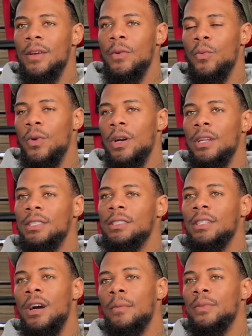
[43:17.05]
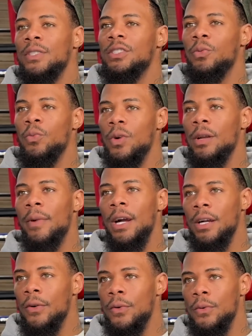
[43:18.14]
accomplish one of my
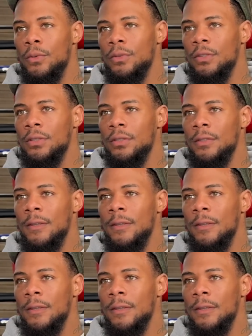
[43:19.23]
goals,